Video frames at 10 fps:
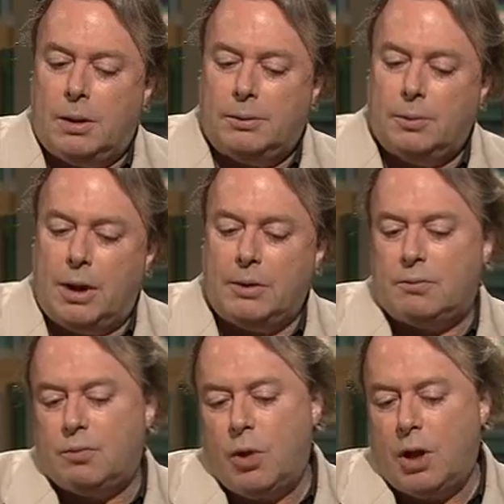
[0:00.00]
Yeah.
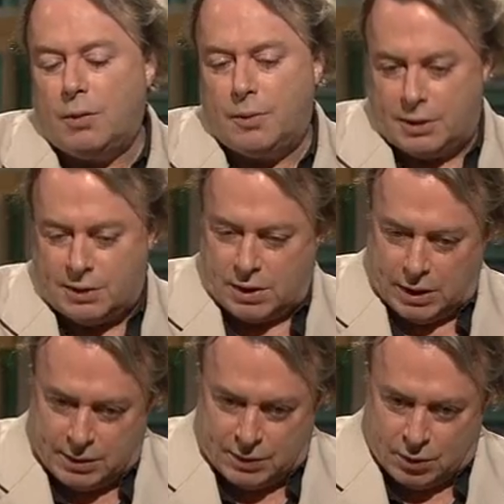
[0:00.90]
And, well,
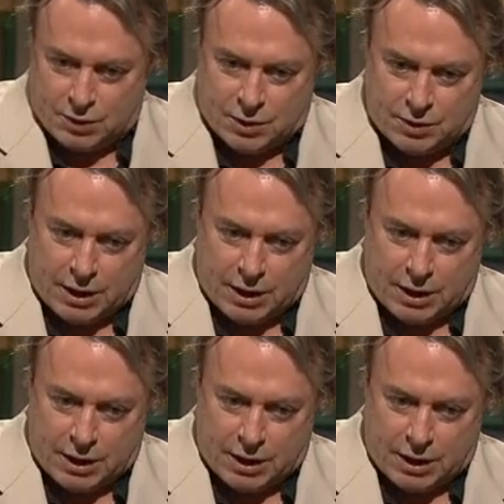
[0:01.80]
it's also